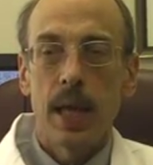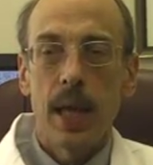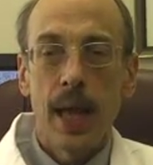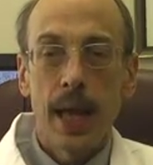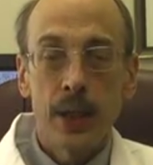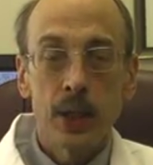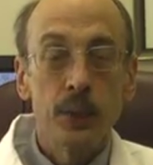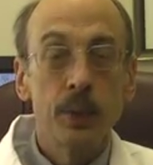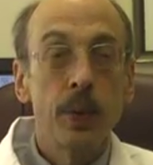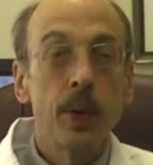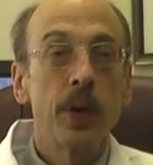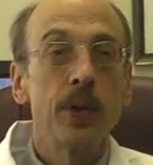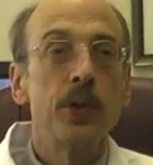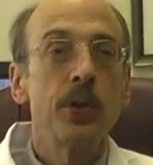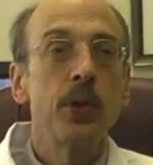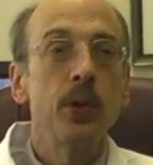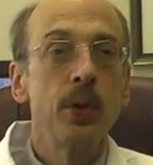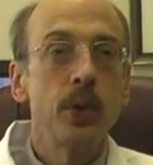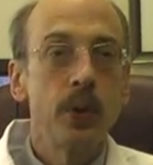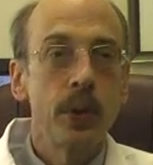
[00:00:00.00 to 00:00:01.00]

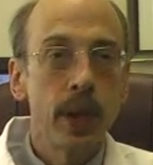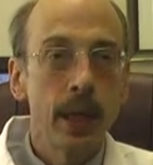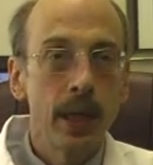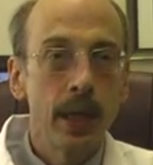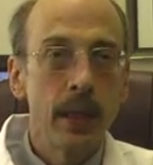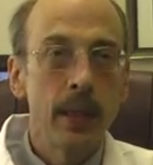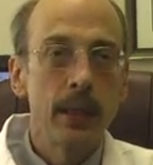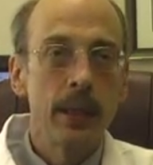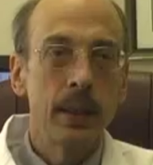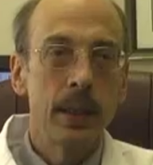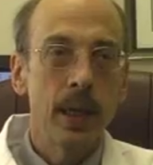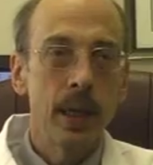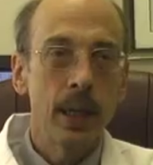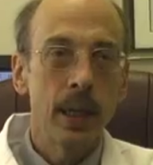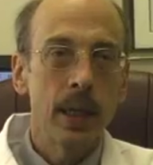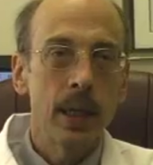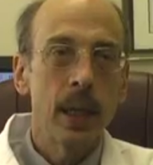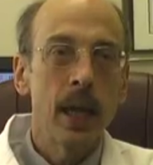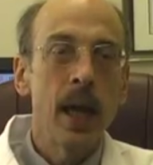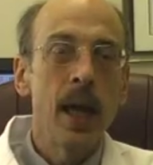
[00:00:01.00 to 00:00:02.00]
experts who can
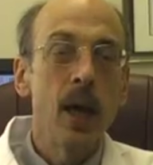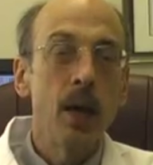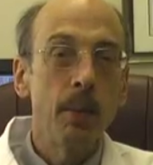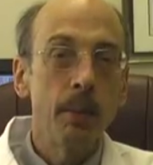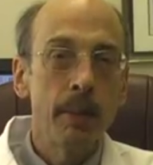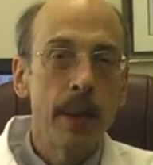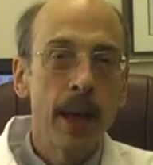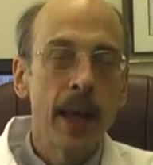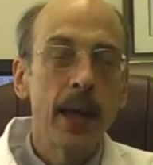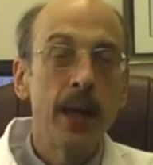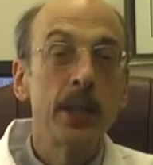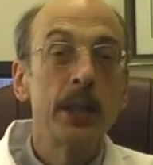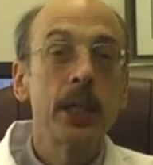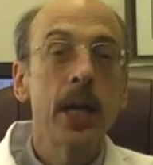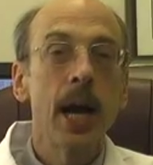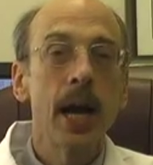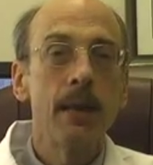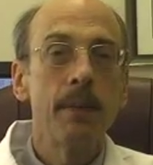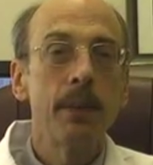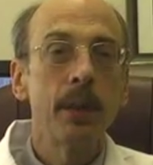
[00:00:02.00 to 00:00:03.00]
help manage
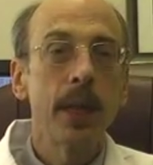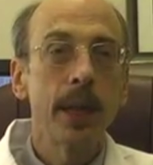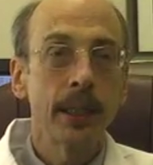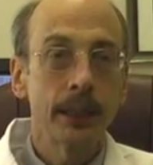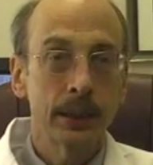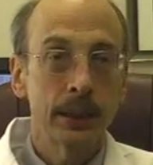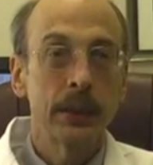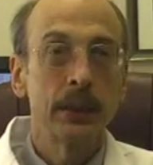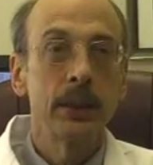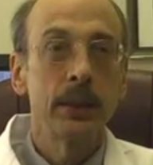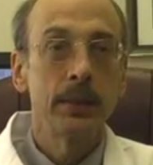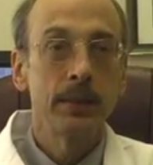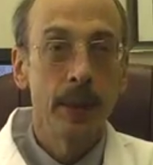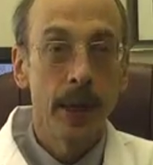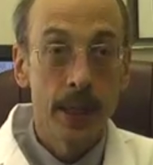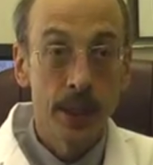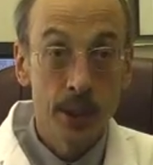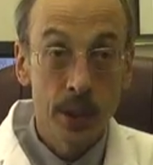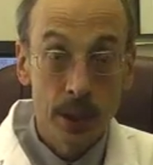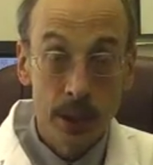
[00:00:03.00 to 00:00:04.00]
complex
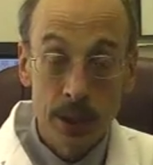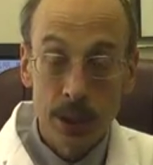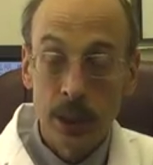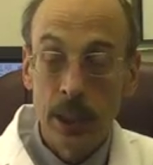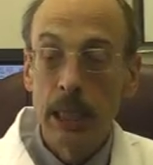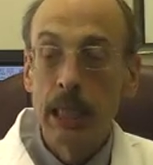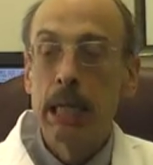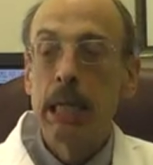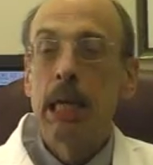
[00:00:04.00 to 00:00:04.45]
patients.